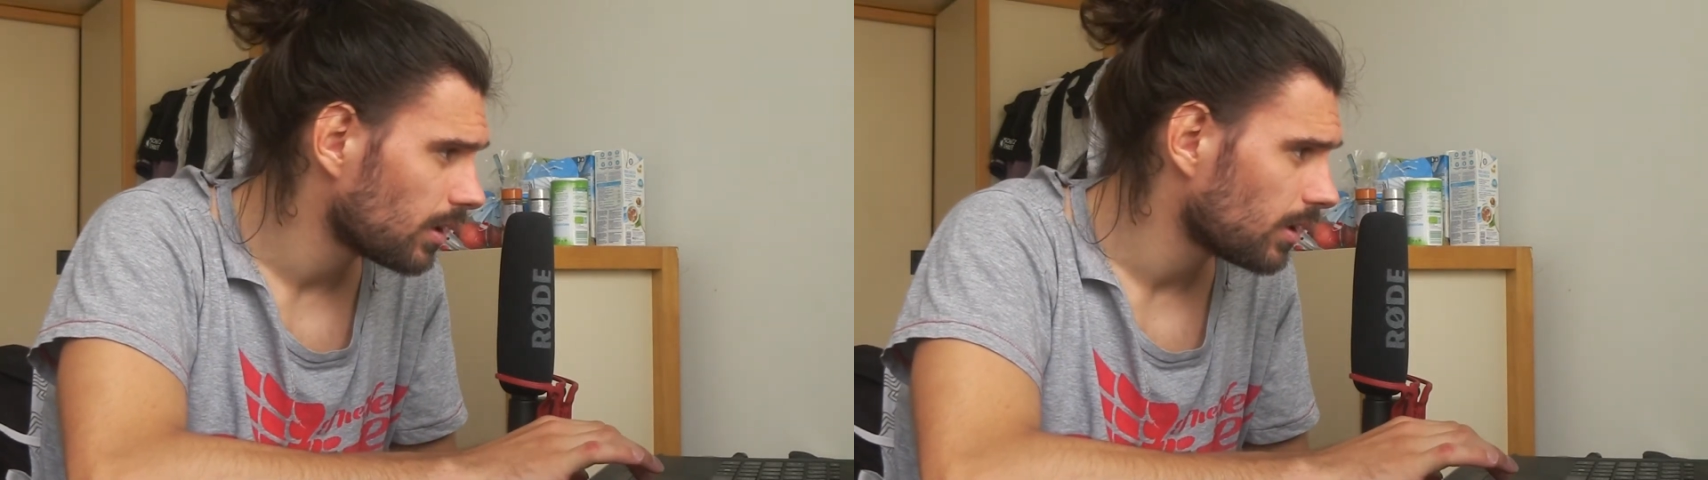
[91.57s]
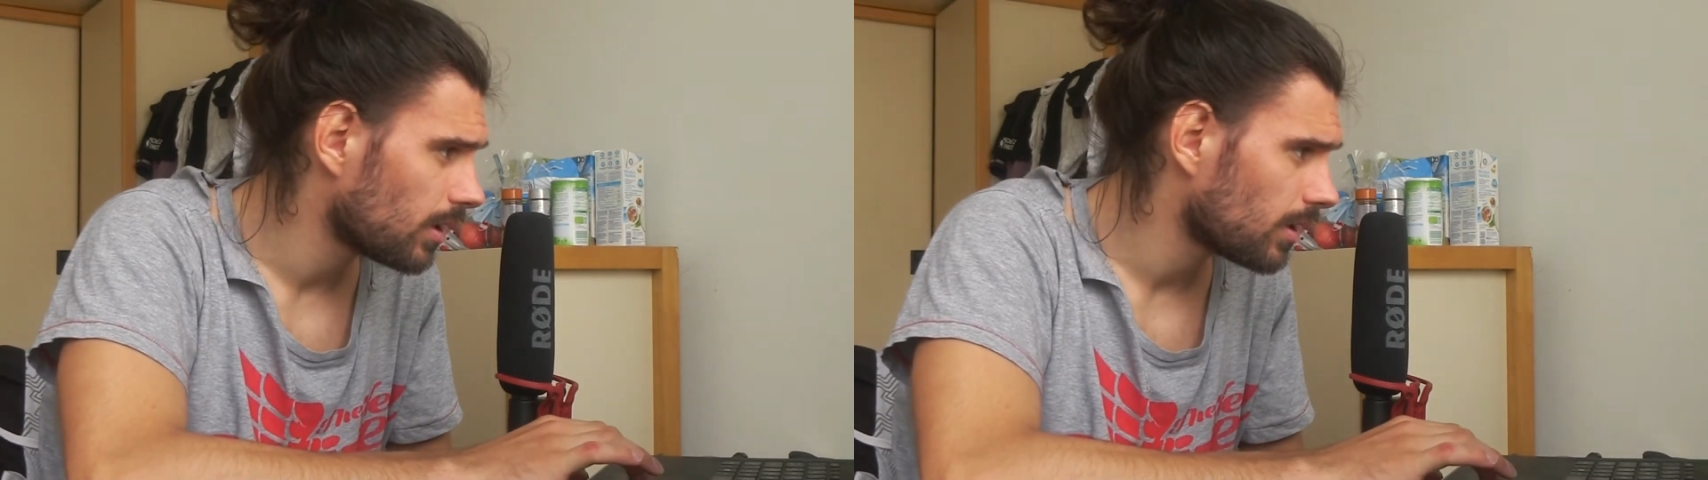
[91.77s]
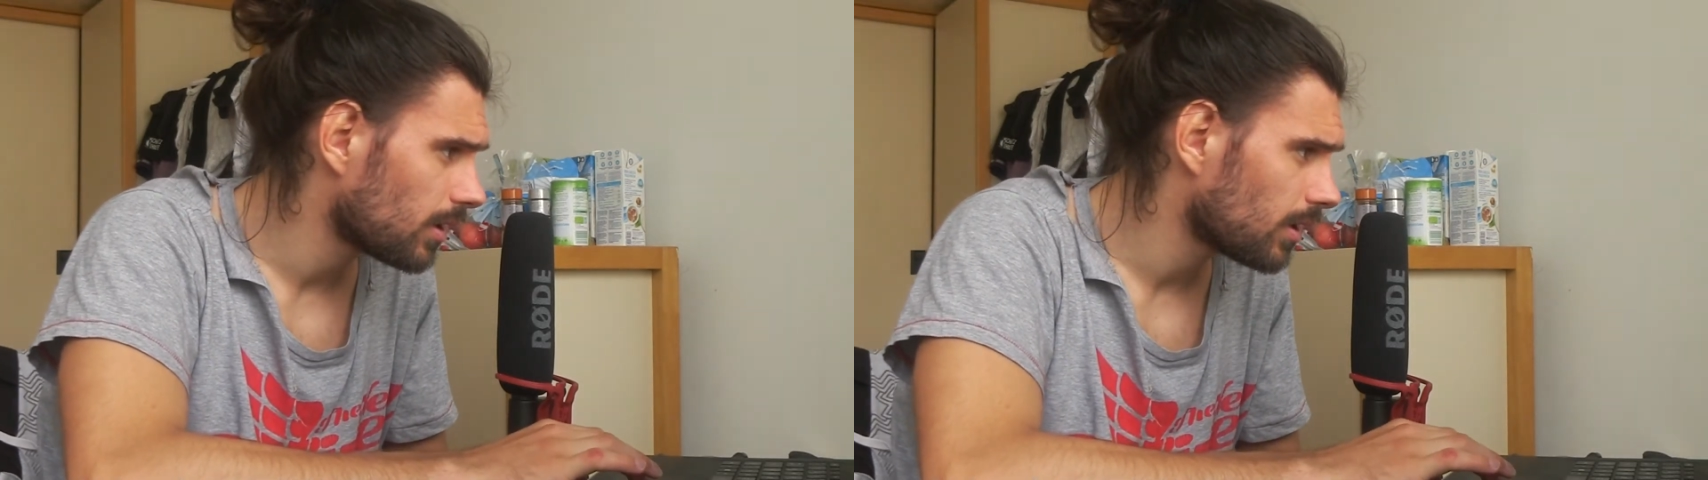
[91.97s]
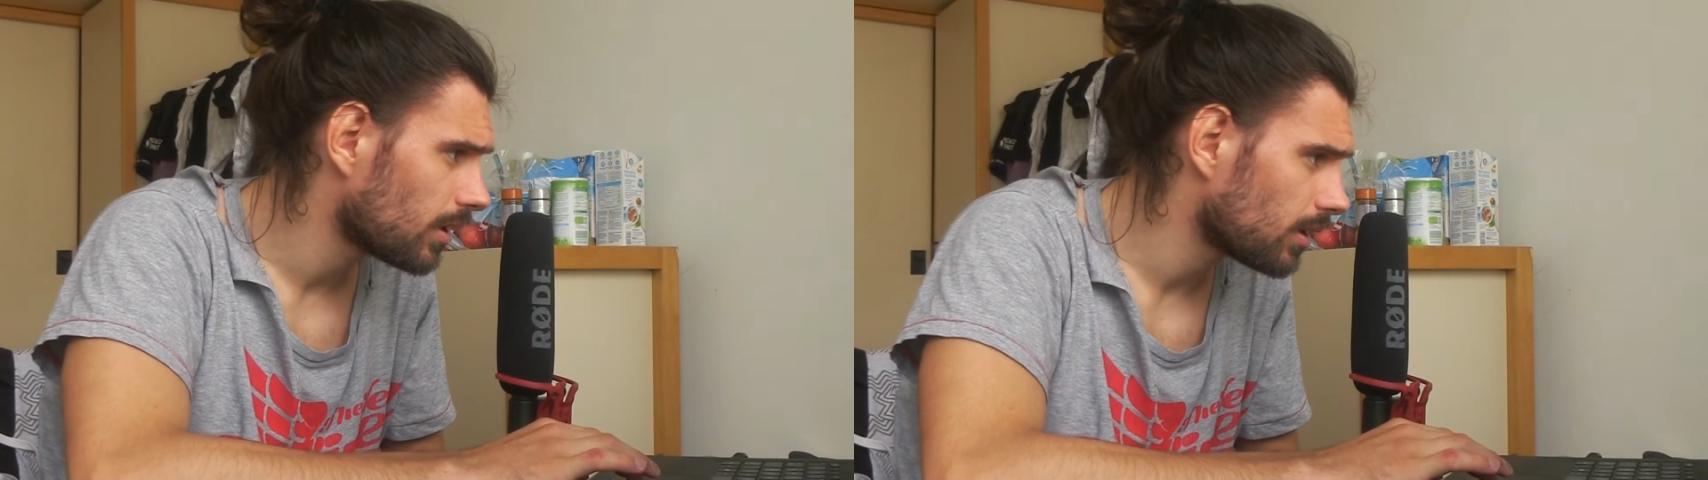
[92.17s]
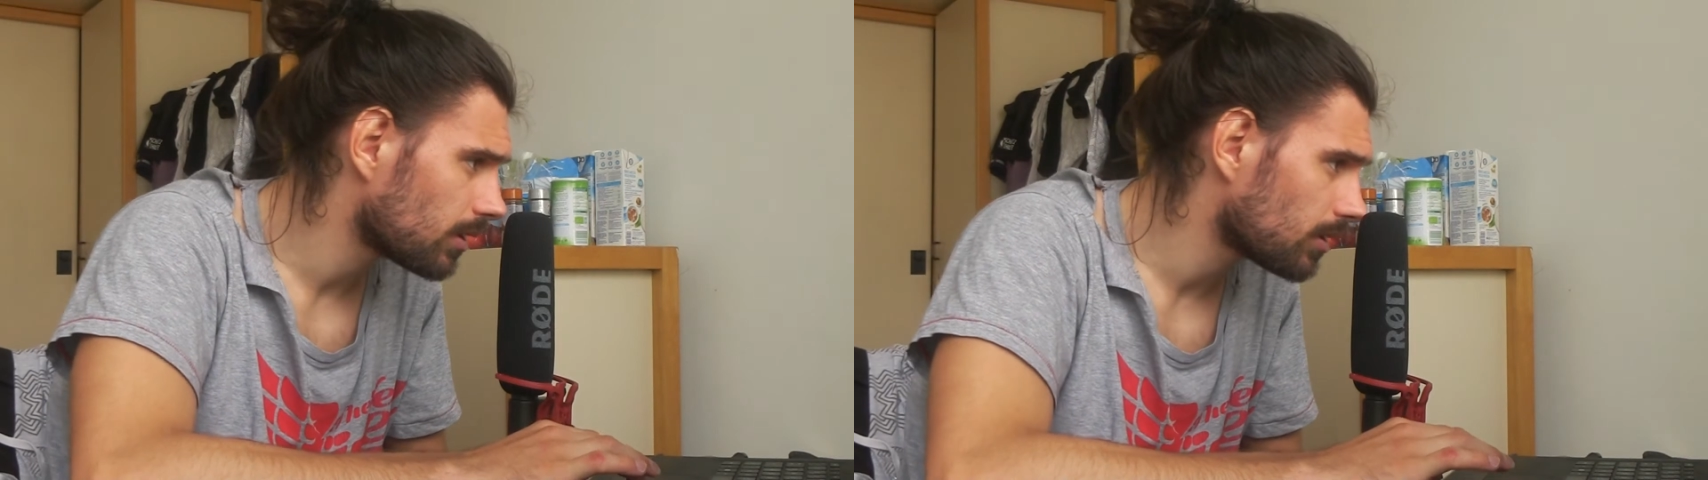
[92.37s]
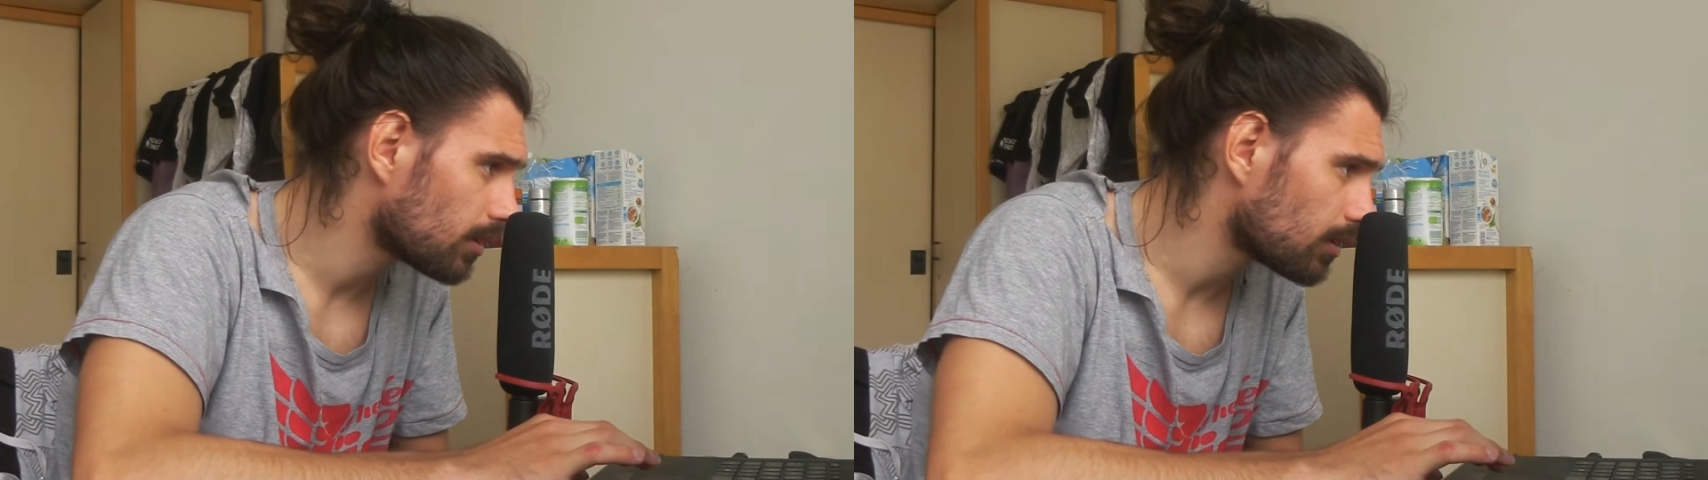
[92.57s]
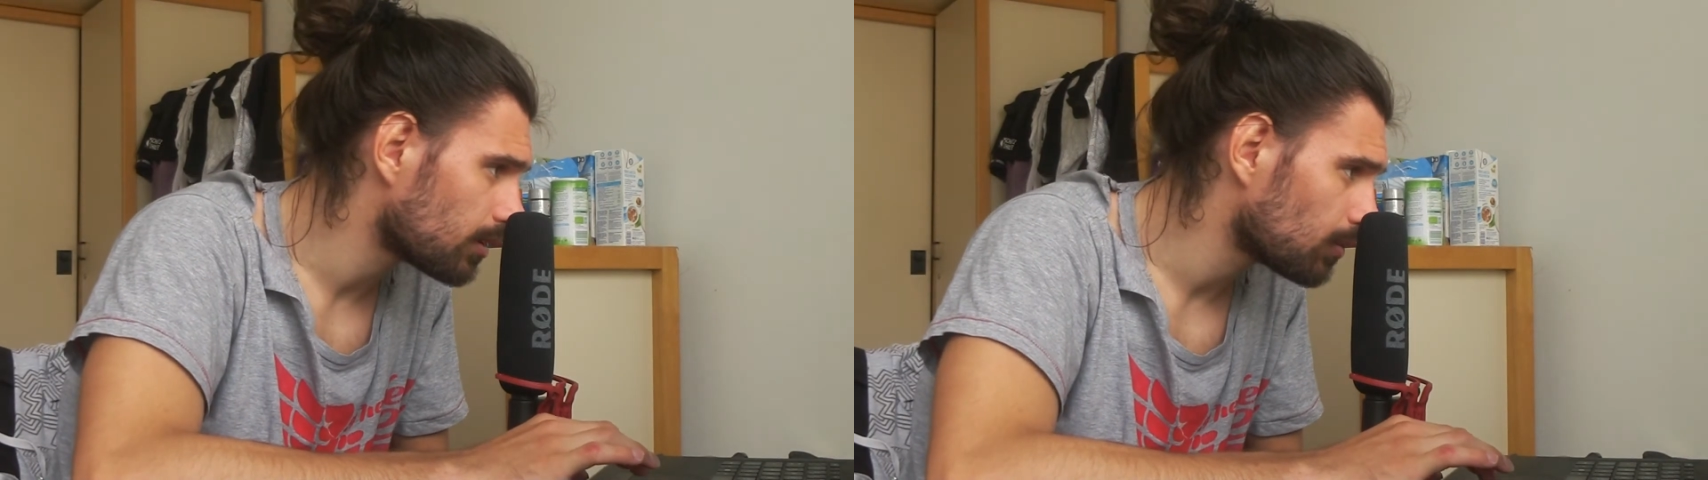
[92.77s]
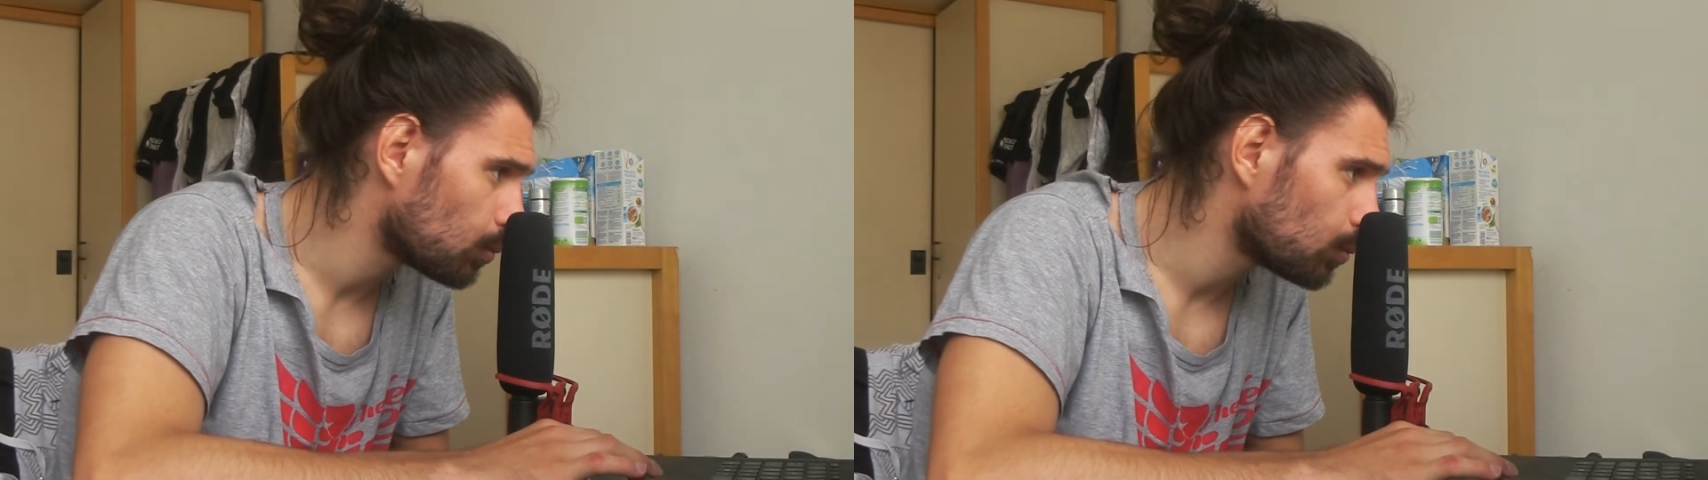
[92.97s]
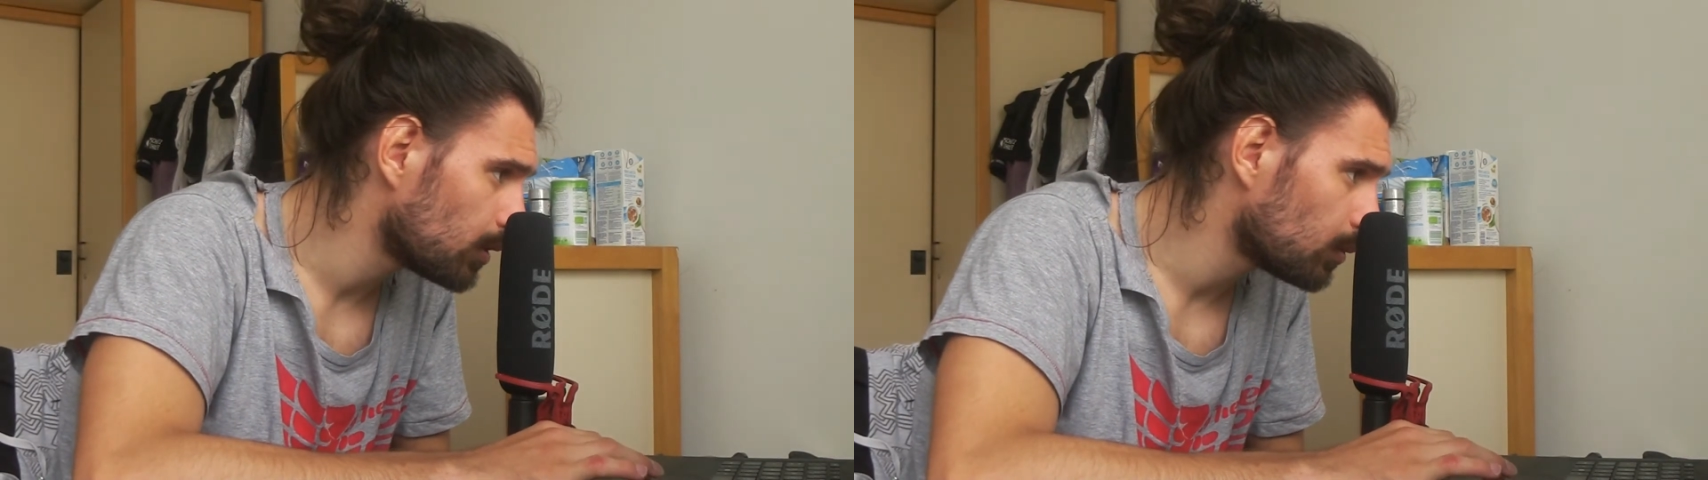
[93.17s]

and we